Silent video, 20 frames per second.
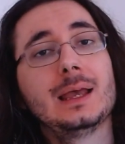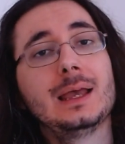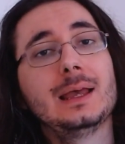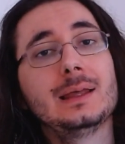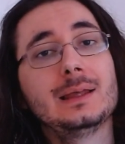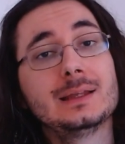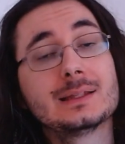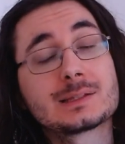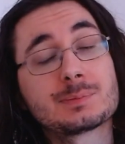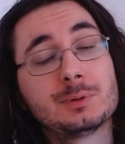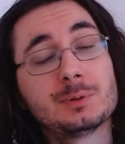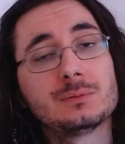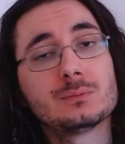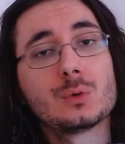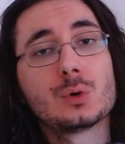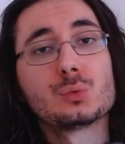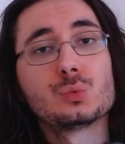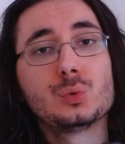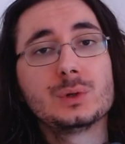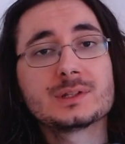it's
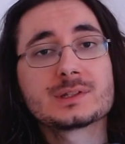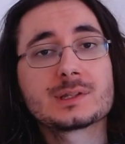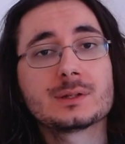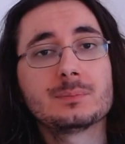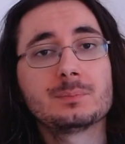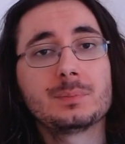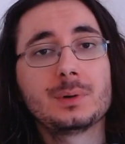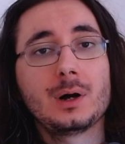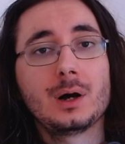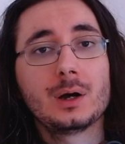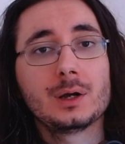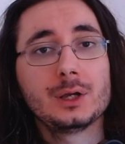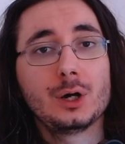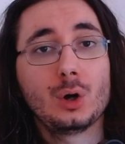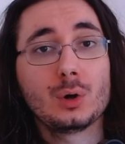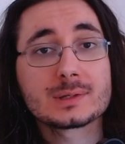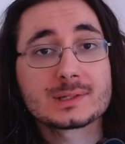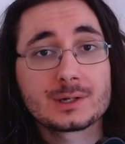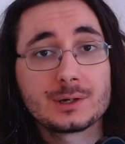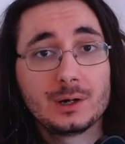been written by
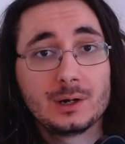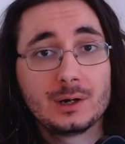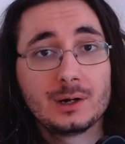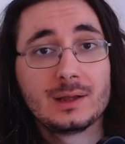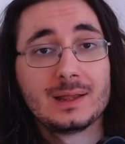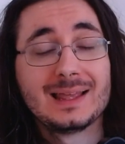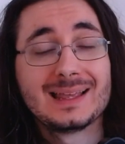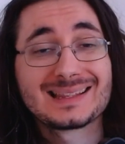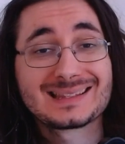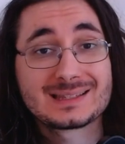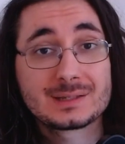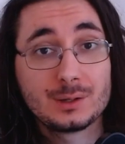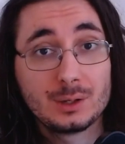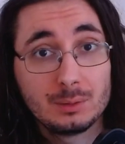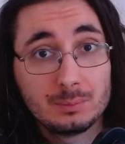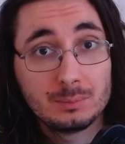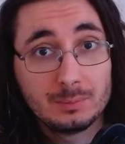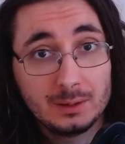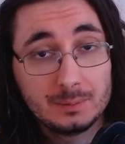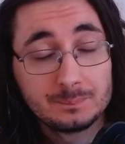oscar
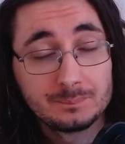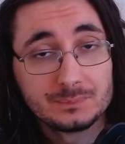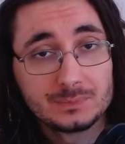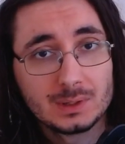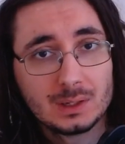Celma